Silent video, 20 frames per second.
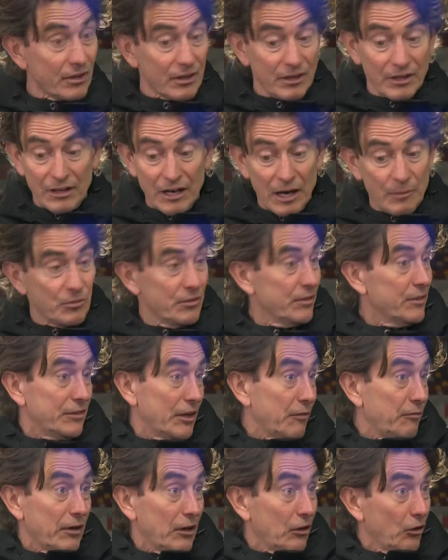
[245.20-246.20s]
I'm
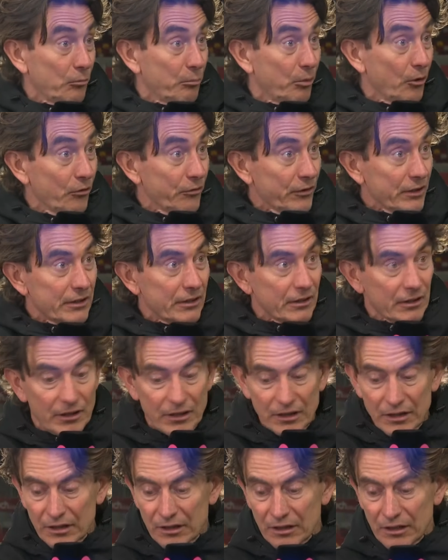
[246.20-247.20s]
definitely not perfect.
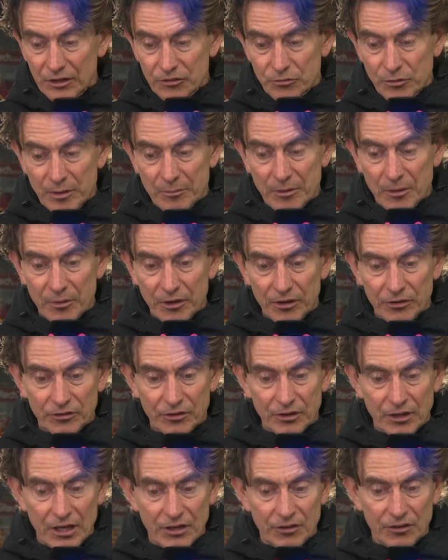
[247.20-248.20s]
I try my best.
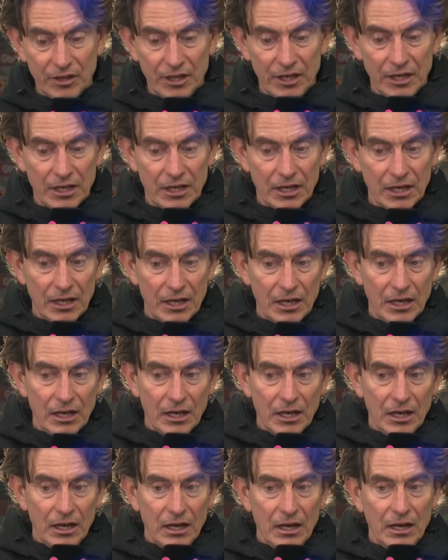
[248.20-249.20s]
I think.
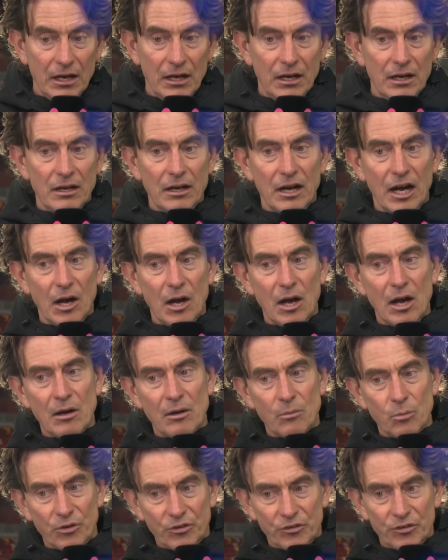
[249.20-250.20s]
I
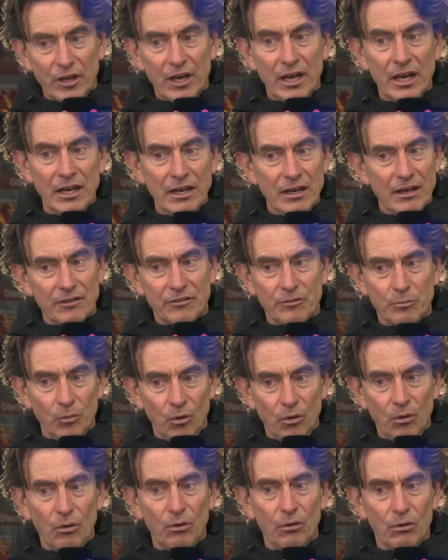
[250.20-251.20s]
would say it's
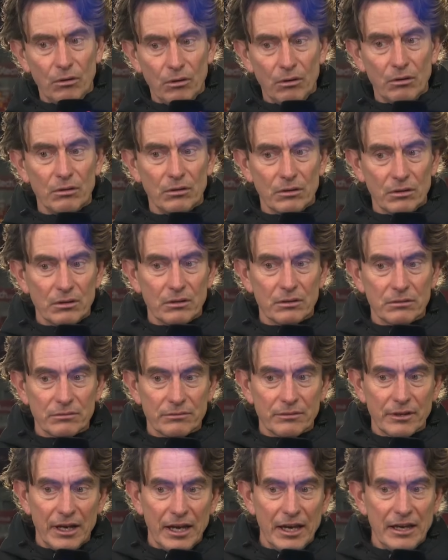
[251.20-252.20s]
more
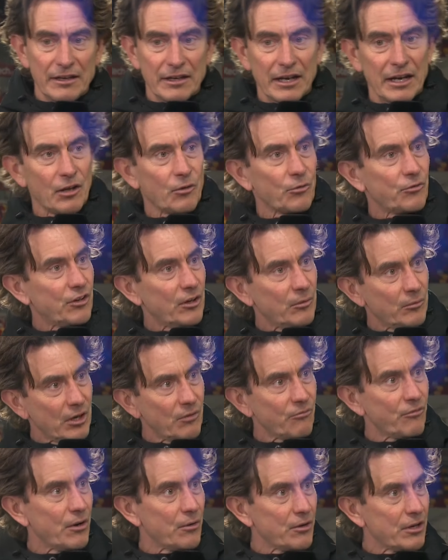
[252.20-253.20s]
8, 9 out of 10, and
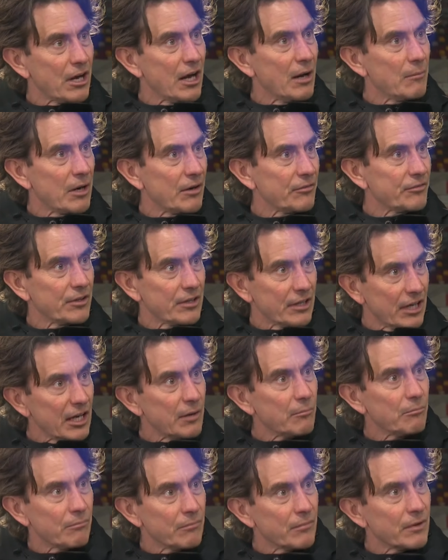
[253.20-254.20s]
I'm very calm after a
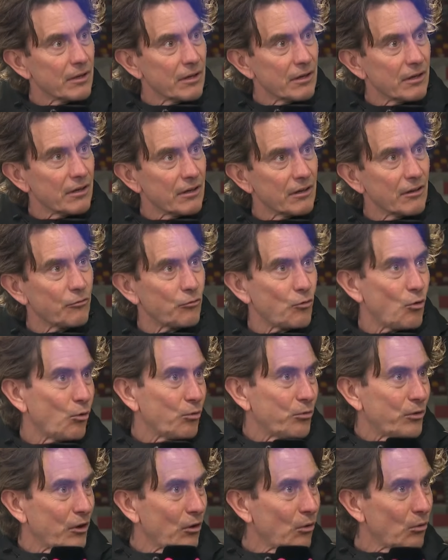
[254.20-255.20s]
game. Of course,
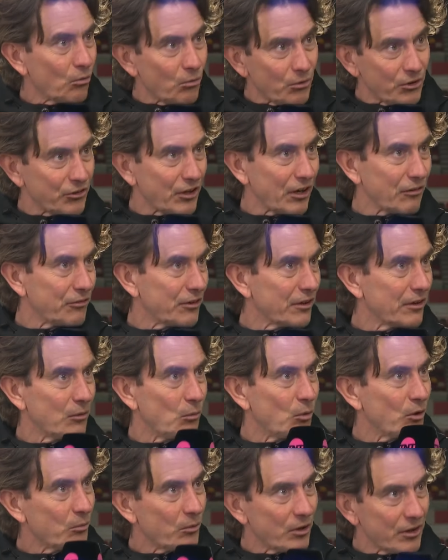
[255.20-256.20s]
you can always have the
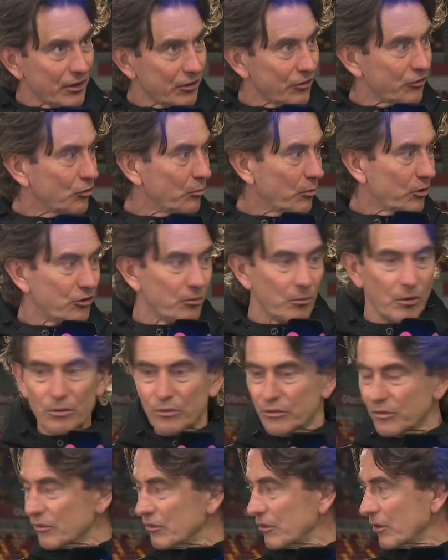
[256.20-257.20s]
one where there's too much
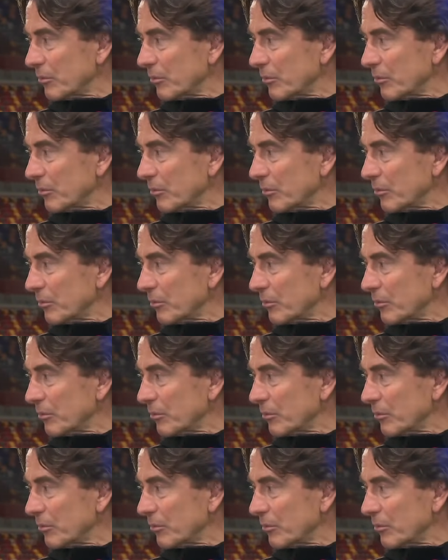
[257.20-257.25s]
emotions or